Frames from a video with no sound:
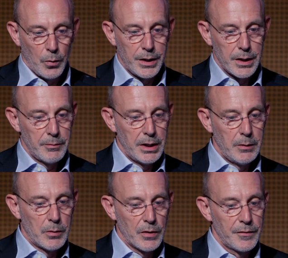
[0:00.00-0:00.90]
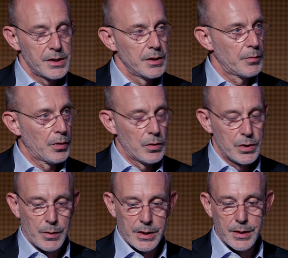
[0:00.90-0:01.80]
We did a mini monovision
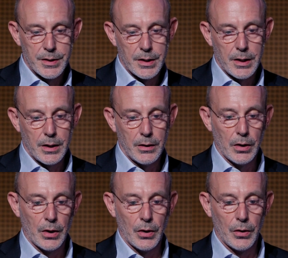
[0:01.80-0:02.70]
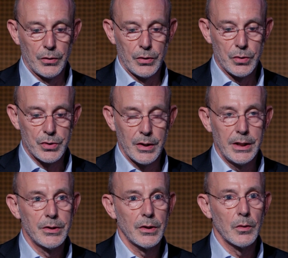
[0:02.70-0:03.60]
approach, which is
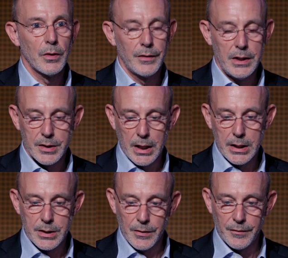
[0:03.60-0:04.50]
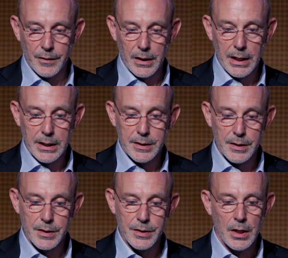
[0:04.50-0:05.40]
usually done with these kinds of
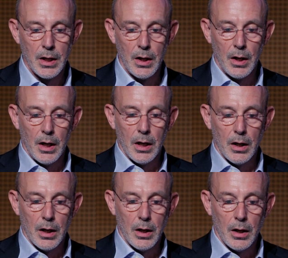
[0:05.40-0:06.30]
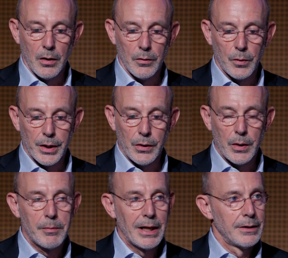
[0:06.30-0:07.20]
lenses, where you
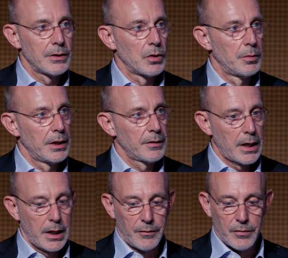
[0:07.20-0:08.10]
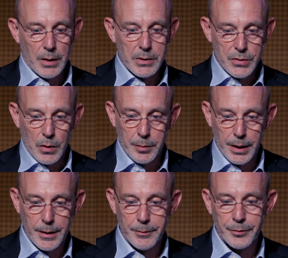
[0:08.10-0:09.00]
implant the dominant eye for
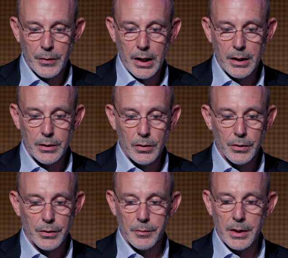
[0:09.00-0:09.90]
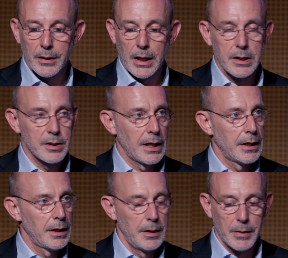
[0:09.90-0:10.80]
ametropia and the non-dominant eye
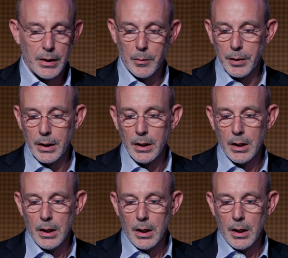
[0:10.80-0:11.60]
slightly myopic,